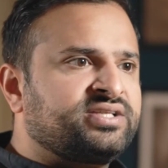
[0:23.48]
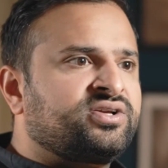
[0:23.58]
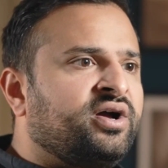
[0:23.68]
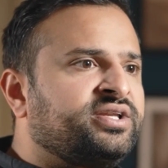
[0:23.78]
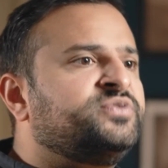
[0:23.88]

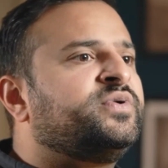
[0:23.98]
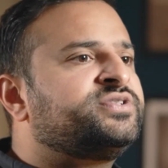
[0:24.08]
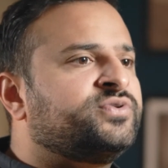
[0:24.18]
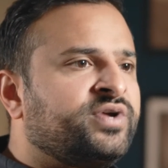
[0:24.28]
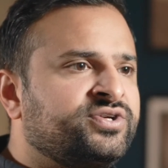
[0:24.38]
guided
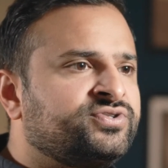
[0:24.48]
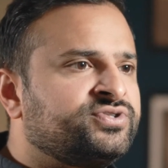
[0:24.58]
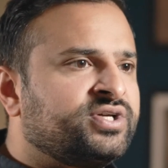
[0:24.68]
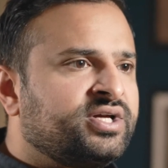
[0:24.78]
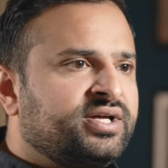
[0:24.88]

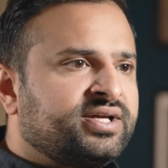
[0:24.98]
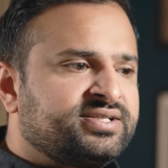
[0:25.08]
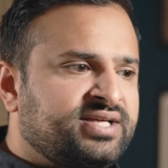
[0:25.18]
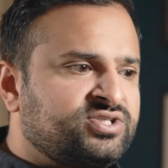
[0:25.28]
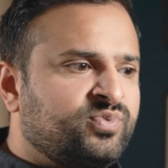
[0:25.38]
restorations, because
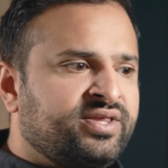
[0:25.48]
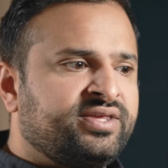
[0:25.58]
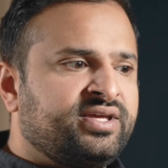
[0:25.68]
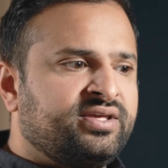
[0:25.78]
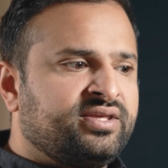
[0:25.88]
that's where
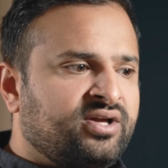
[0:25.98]
the